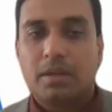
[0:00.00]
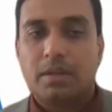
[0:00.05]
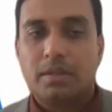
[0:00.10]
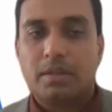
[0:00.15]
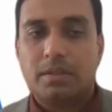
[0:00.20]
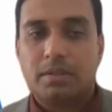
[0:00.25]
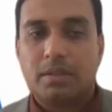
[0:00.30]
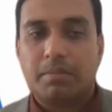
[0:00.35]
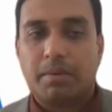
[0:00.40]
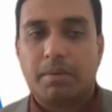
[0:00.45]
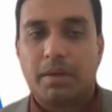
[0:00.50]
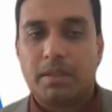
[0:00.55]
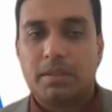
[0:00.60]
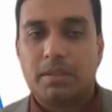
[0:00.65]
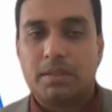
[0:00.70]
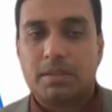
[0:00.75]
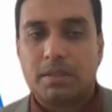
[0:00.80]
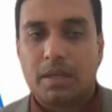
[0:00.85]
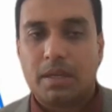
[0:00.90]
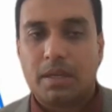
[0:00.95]
is the
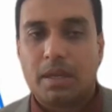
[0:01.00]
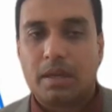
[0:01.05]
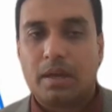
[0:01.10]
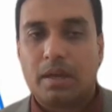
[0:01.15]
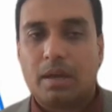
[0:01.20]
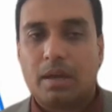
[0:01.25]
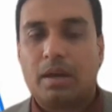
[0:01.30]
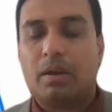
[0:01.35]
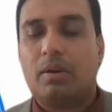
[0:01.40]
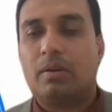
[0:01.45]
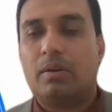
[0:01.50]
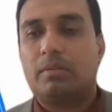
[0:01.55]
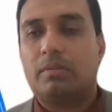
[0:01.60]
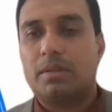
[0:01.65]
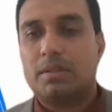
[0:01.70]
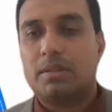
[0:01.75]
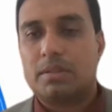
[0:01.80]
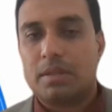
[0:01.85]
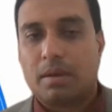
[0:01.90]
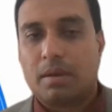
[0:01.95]
mainstay, along
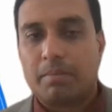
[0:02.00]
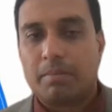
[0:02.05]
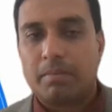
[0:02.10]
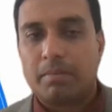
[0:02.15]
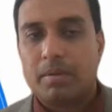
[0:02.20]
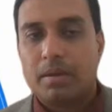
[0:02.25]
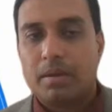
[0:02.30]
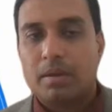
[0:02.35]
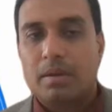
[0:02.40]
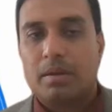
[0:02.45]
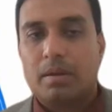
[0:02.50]
with some